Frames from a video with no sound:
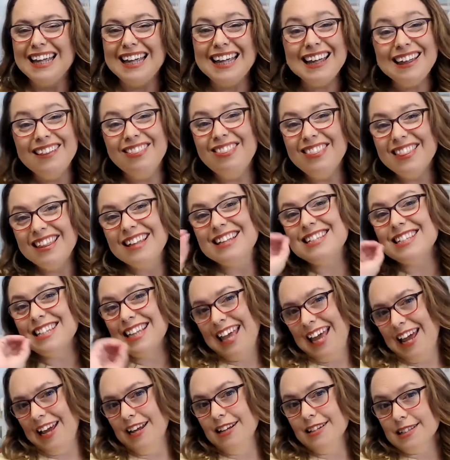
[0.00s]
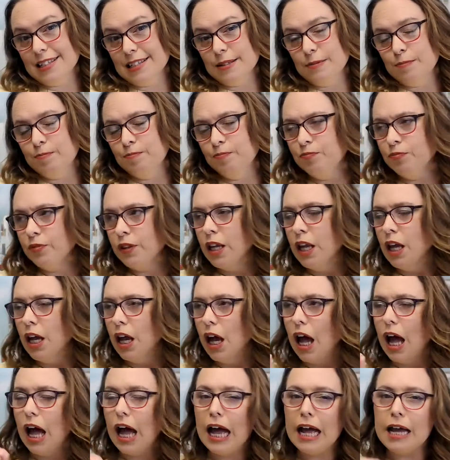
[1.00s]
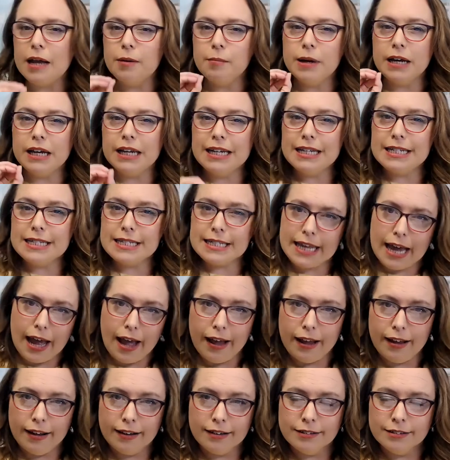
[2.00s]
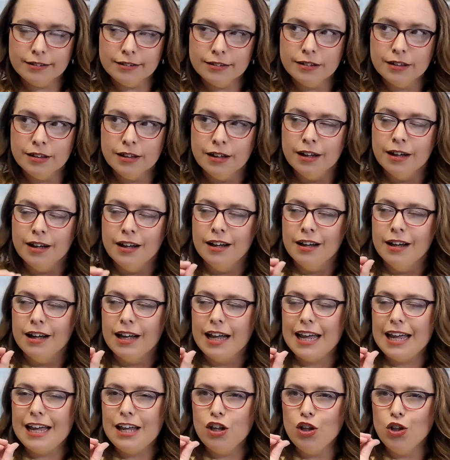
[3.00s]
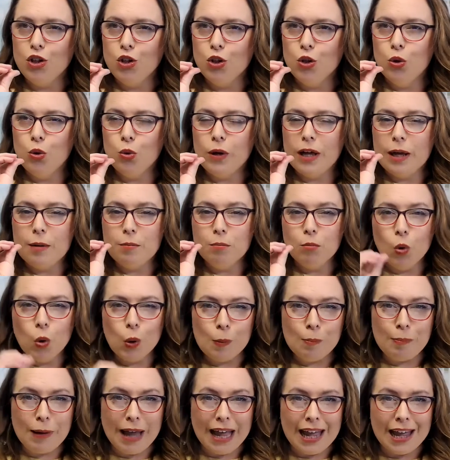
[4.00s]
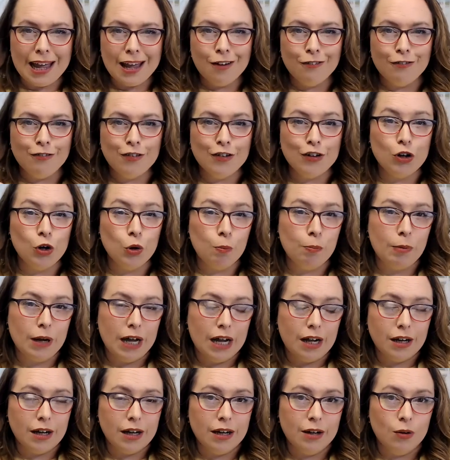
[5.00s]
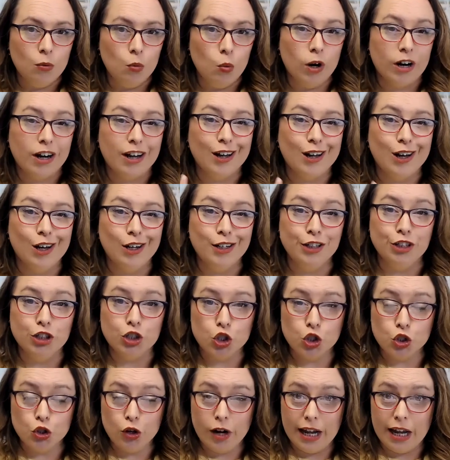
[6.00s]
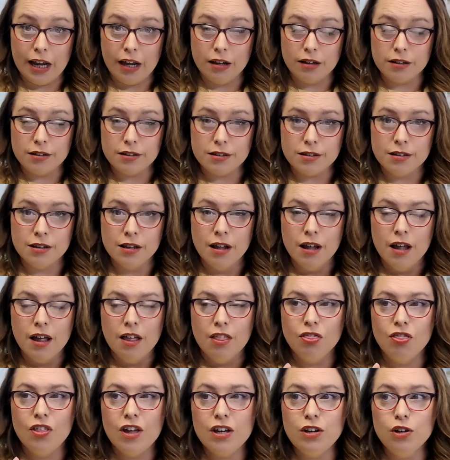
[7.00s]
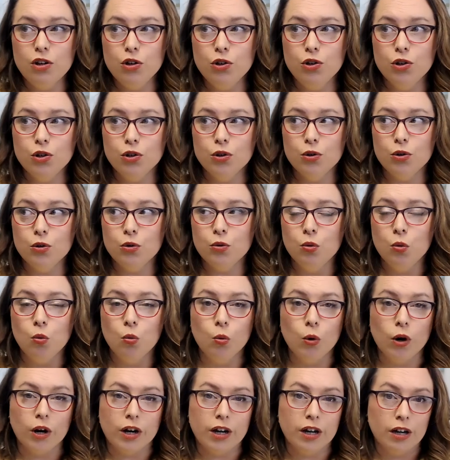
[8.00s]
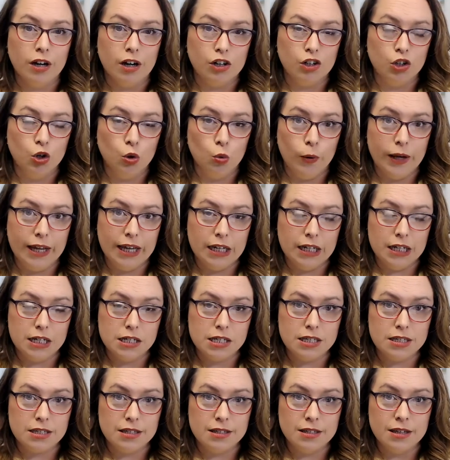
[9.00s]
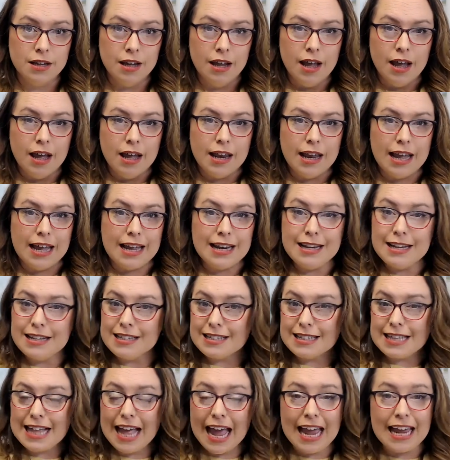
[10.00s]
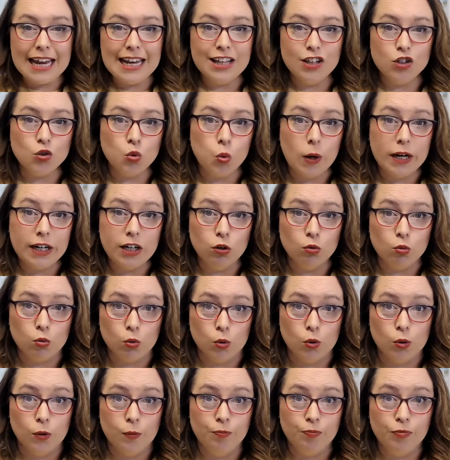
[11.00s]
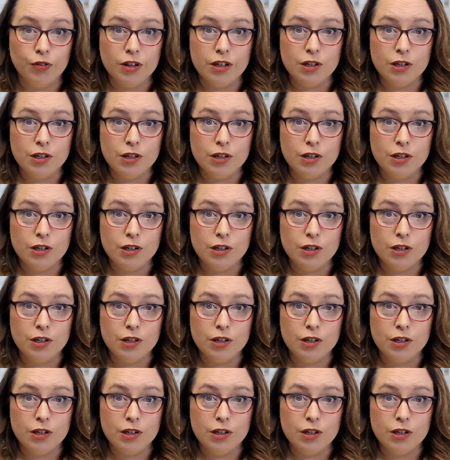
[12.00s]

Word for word: In this case, I'm going to say you get more bang for your buck working on your strengths than you do working on your weakness. And it's the 80-20 rule.